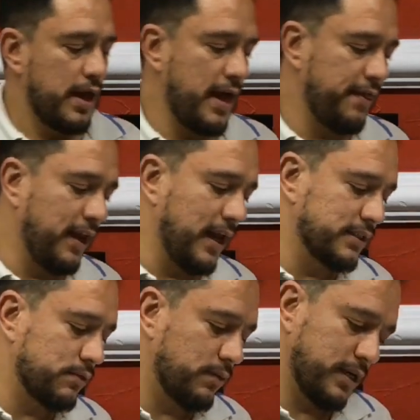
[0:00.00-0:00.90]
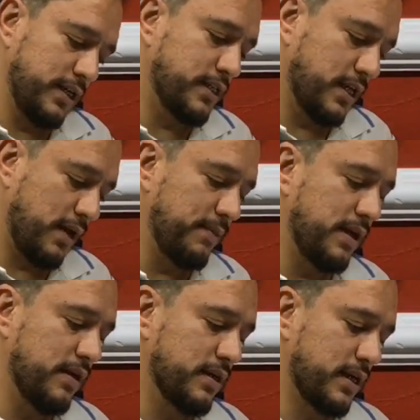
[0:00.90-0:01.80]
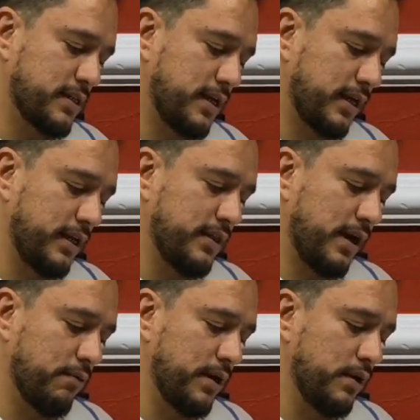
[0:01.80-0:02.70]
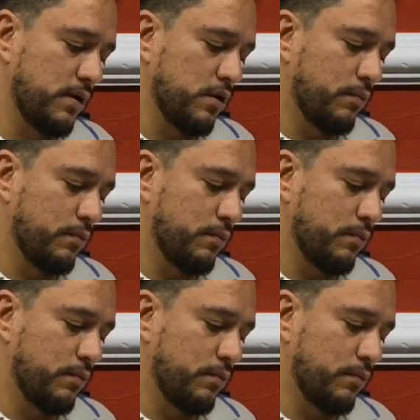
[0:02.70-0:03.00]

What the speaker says: And the last one is gonna be exactly that one.